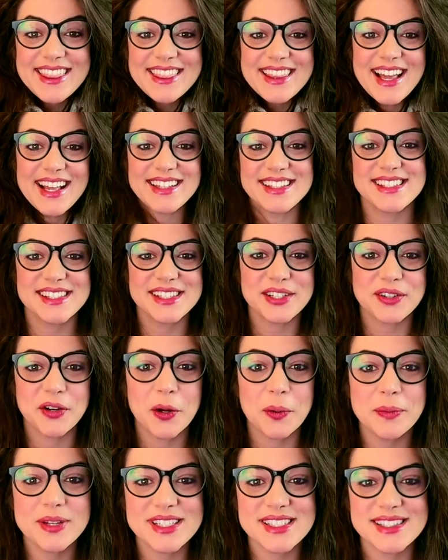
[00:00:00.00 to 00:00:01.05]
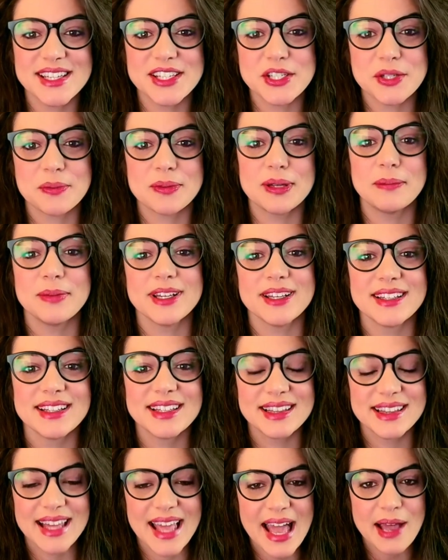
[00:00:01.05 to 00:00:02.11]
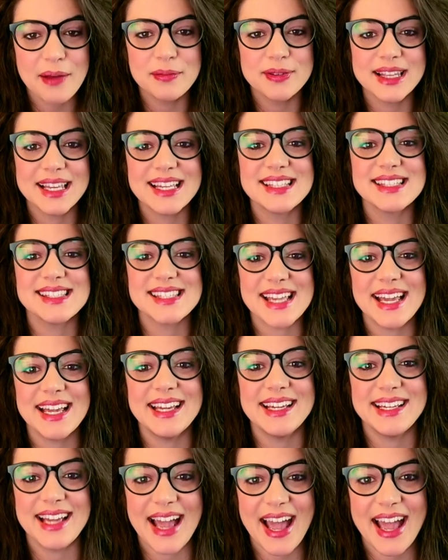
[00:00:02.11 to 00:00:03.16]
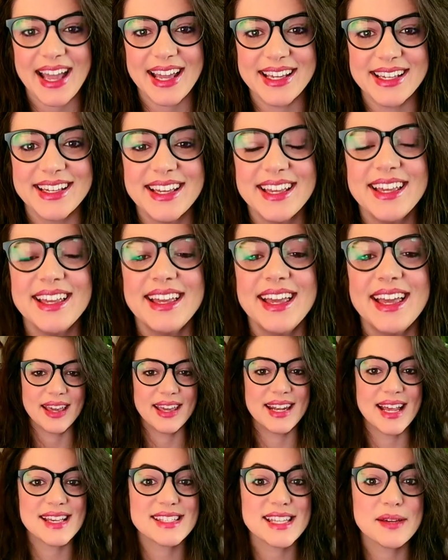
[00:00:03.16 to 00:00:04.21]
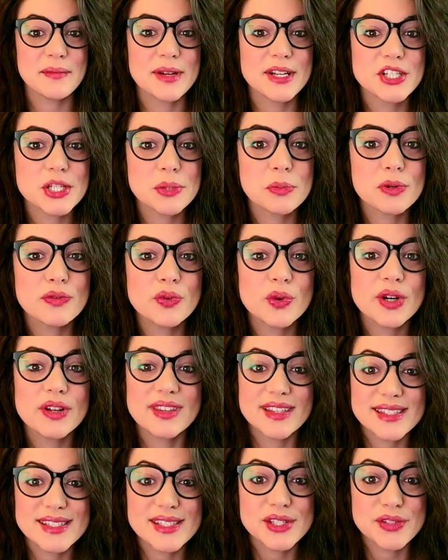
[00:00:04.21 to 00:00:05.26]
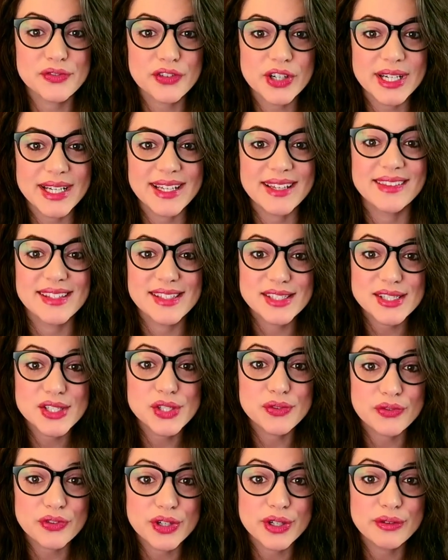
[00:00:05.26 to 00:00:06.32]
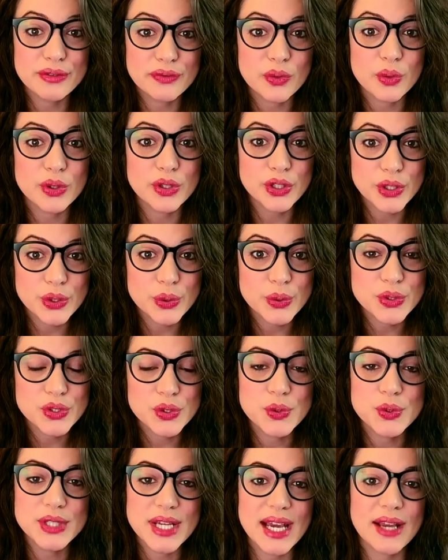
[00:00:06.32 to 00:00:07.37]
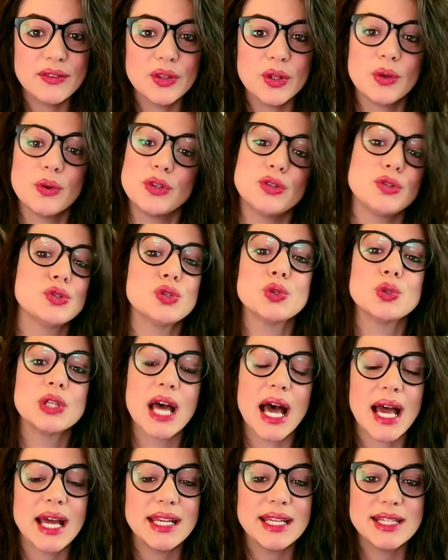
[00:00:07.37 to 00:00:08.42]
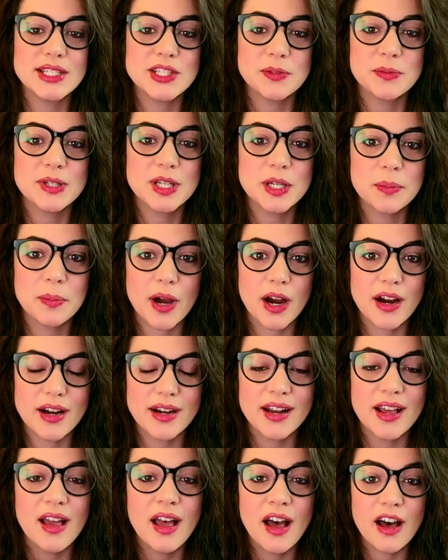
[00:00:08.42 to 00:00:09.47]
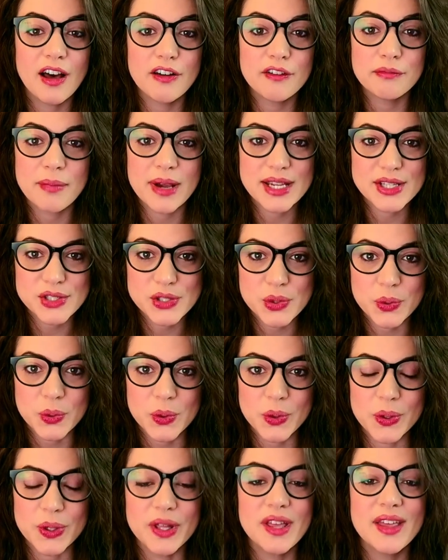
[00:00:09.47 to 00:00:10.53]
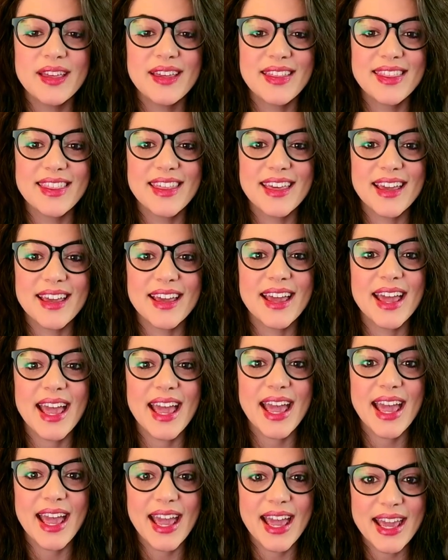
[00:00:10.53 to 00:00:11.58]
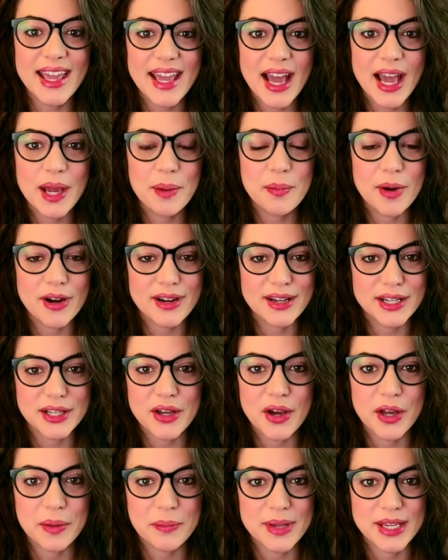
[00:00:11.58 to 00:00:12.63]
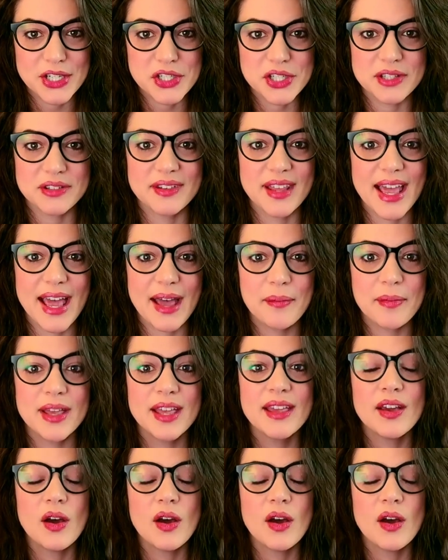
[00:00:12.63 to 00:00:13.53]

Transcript: That's the Chrome extension we built, Lab Lens AI. And as I mentioned before, this is free. This is free for you to download. You do not need to be a part of my school, the AI Marketing Automation Lab.